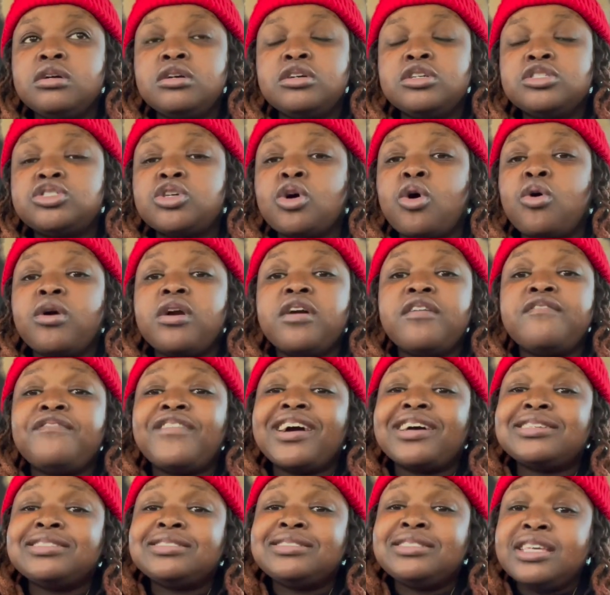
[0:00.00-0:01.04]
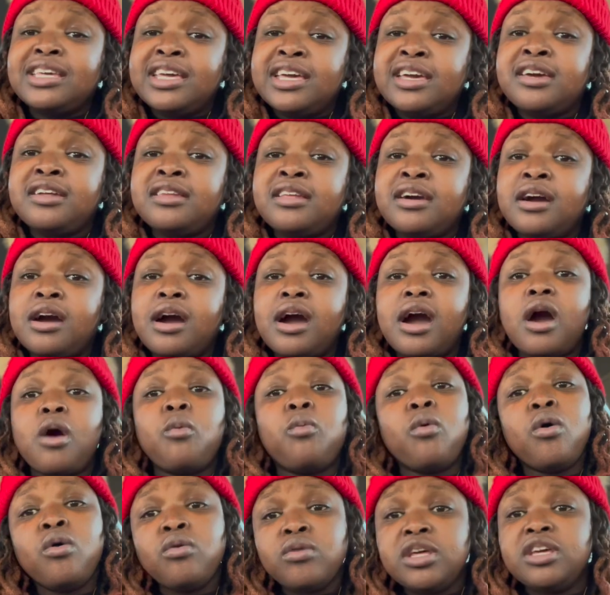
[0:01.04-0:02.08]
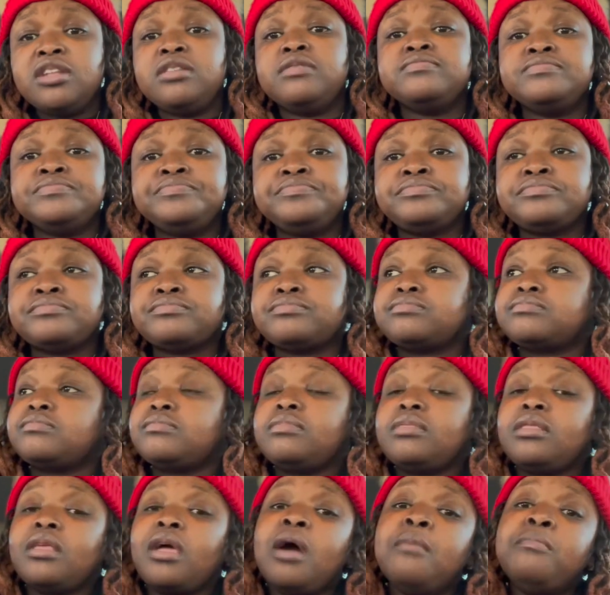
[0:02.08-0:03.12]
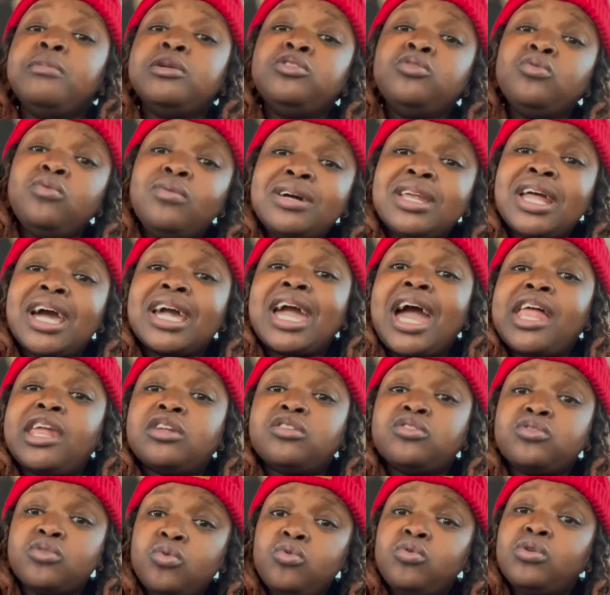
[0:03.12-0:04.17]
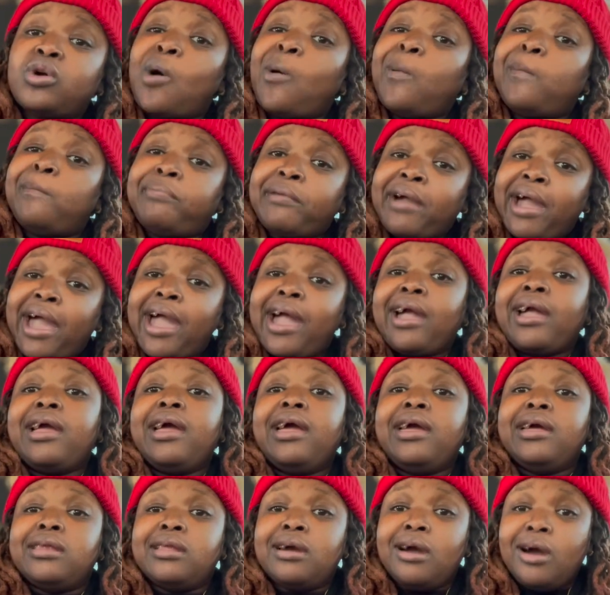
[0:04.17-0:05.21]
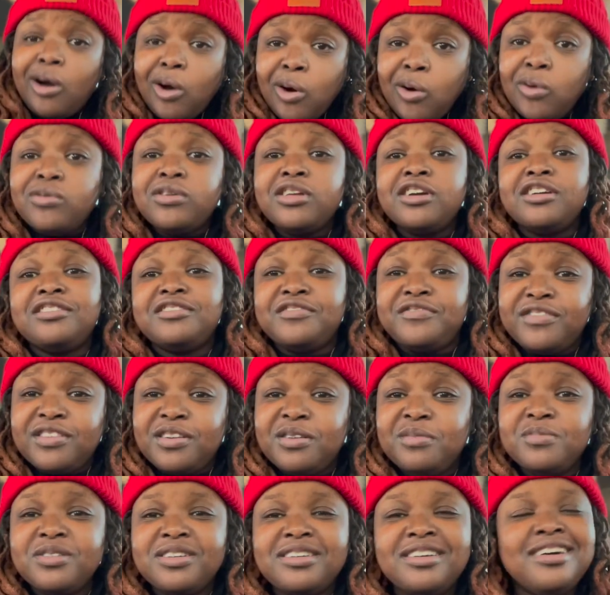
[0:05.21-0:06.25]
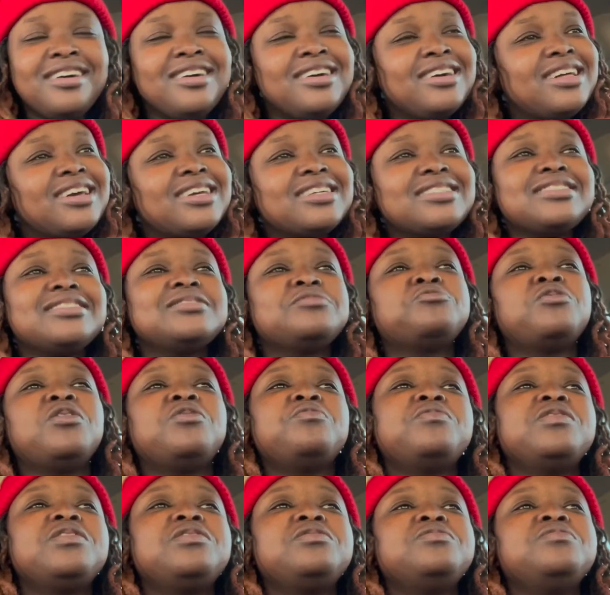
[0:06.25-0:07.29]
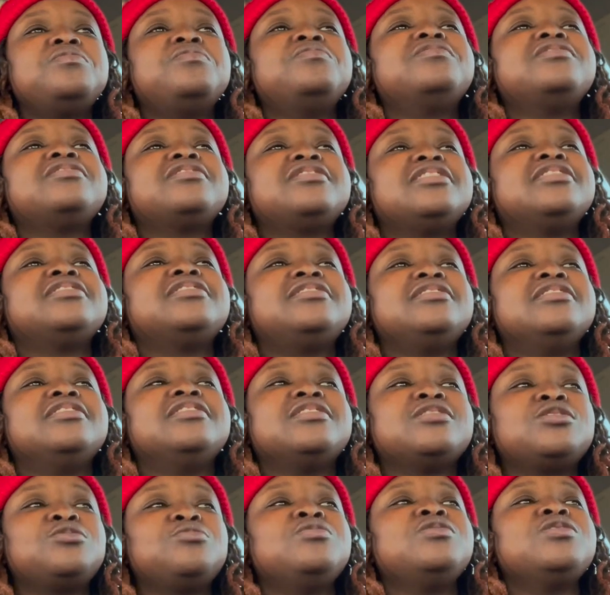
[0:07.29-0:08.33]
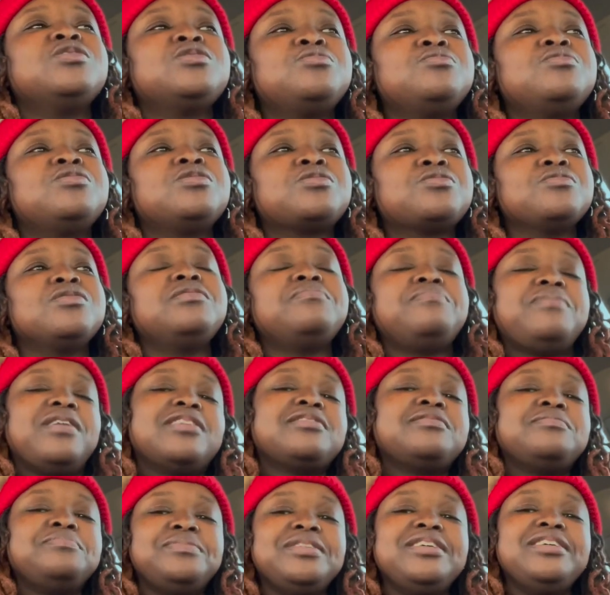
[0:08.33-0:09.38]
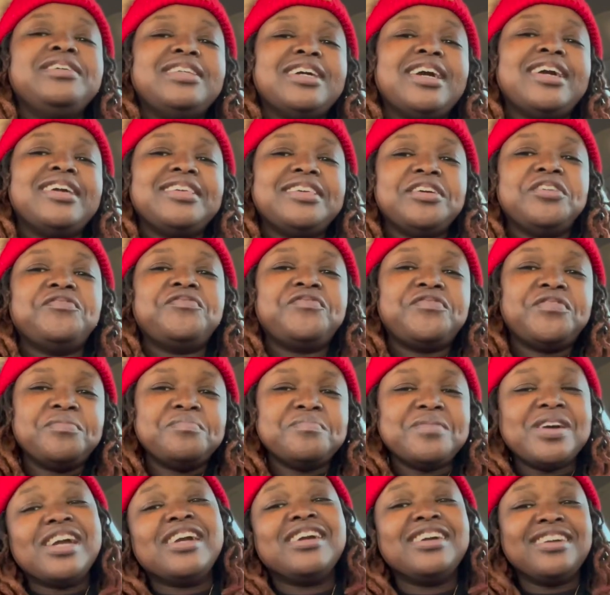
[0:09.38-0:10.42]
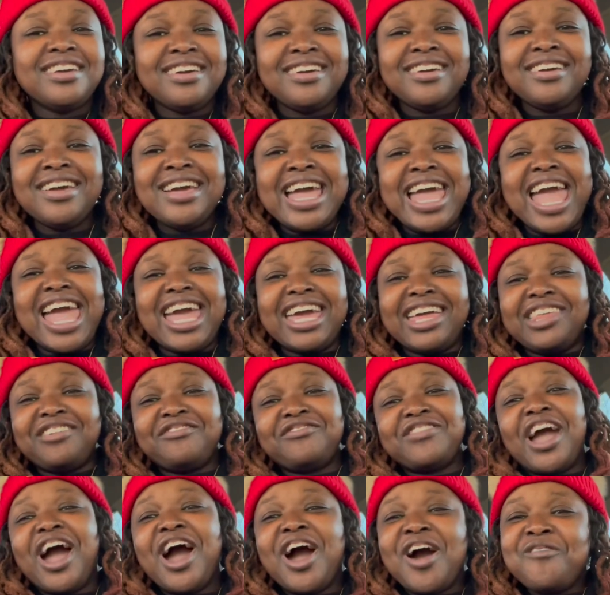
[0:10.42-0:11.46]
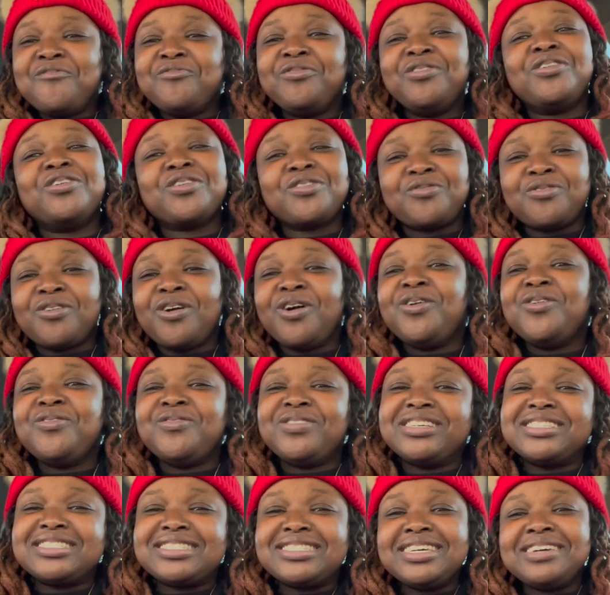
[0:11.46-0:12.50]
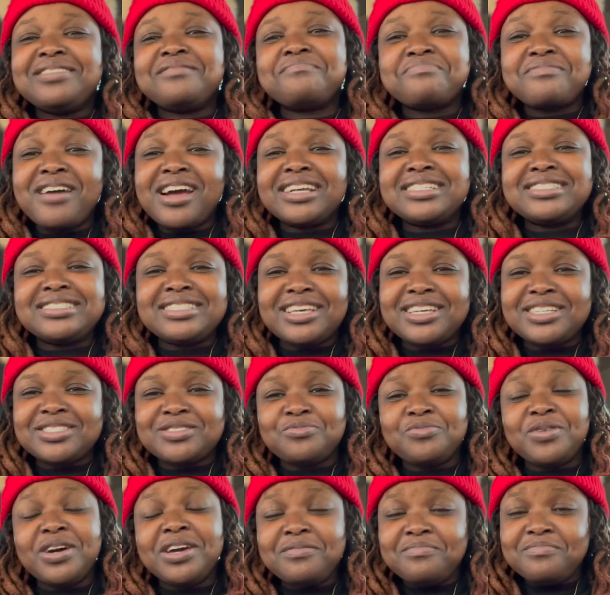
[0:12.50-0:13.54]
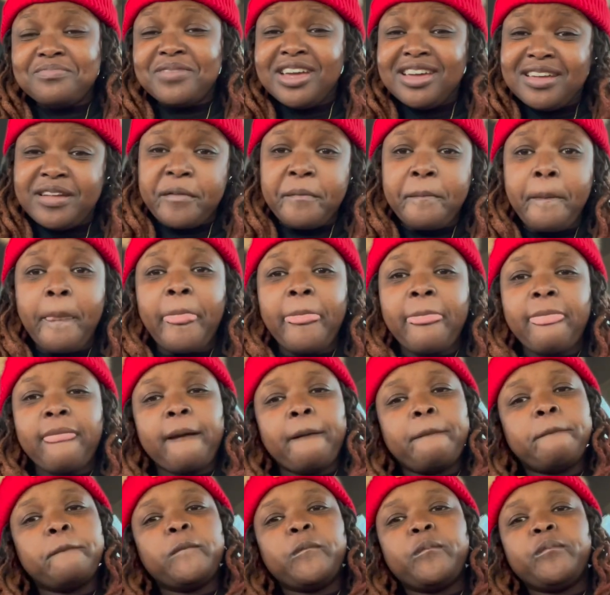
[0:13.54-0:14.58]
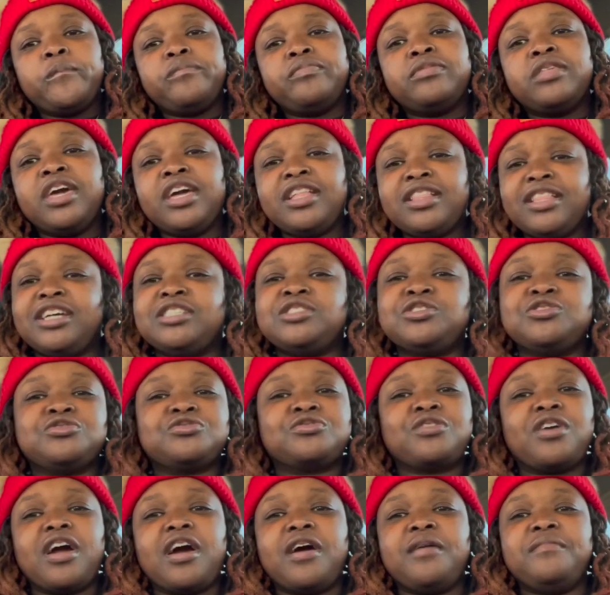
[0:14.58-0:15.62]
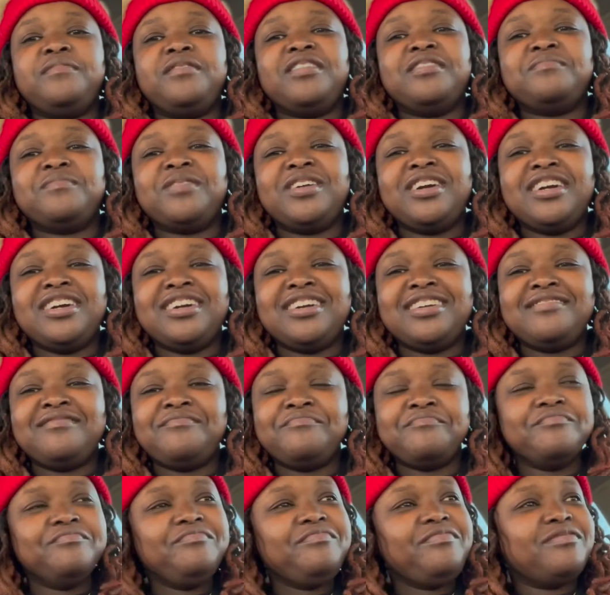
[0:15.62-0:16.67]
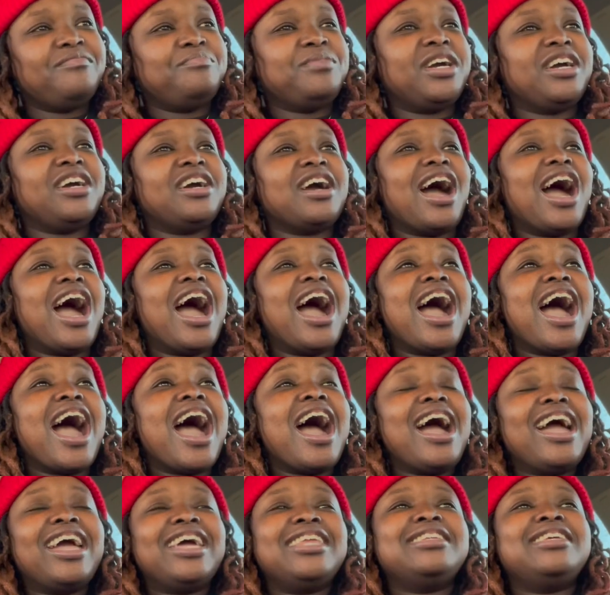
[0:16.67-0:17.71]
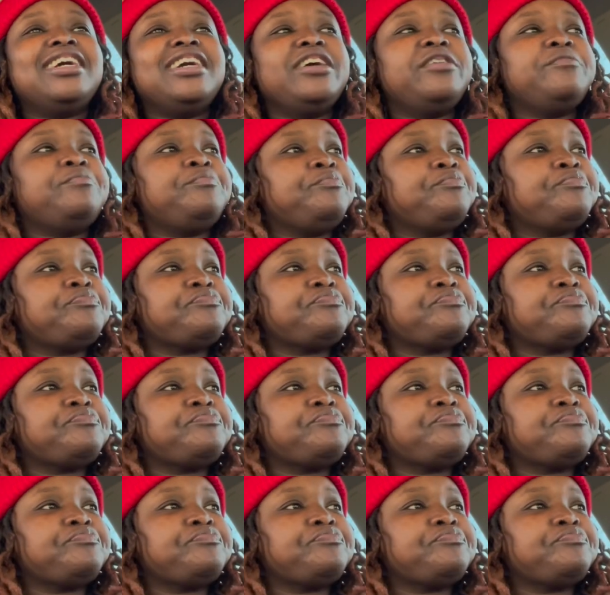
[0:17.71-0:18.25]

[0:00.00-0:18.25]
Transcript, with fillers: So if I see it, I want it, I'm going to do what I got to do, go buy it and own it. You feel me? That's just what we doing this year. 2023 about to be that year for me. And if y'all want to grow and see the process with me, hit that subscribe button, man. Man, and then...